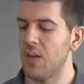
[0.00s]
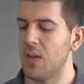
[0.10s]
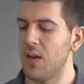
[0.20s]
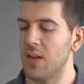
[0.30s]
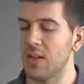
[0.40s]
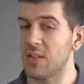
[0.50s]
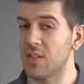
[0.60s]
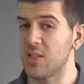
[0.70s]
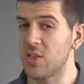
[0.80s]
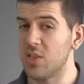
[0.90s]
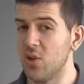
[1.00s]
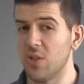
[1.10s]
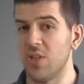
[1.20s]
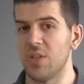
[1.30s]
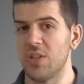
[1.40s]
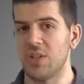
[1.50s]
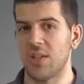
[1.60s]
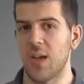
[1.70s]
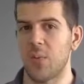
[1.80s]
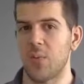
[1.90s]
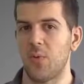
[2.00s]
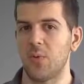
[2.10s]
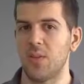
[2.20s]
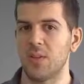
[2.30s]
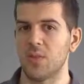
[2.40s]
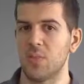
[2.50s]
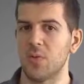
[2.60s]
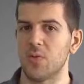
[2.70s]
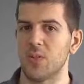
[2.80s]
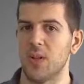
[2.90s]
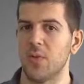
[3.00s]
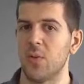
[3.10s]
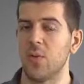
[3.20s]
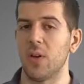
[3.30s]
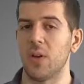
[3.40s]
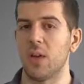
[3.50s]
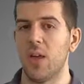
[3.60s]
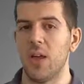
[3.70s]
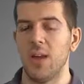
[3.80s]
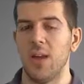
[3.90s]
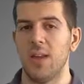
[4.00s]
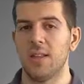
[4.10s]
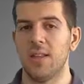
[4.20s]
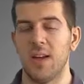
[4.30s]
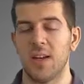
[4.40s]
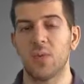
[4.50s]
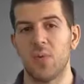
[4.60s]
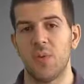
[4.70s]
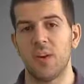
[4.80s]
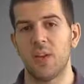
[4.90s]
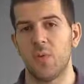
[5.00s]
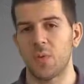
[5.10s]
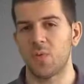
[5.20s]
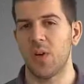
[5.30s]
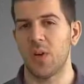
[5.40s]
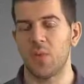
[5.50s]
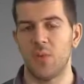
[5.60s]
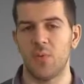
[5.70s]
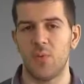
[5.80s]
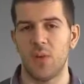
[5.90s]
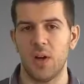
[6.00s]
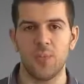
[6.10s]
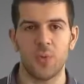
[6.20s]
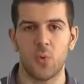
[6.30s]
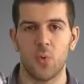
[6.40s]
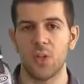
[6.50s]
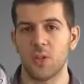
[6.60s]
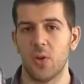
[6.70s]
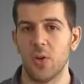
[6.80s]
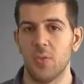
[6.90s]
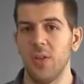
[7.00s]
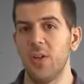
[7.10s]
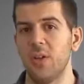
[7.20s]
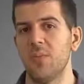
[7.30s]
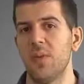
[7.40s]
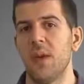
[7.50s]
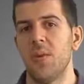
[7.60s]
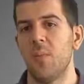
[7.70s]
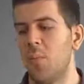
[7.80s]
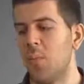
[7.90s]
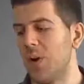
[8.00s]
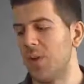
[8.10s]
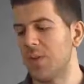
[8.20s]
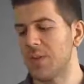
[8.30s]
a slow digesting type of protein as opposed to something quick. It does provide a full spectrum of quick, slow and medium, but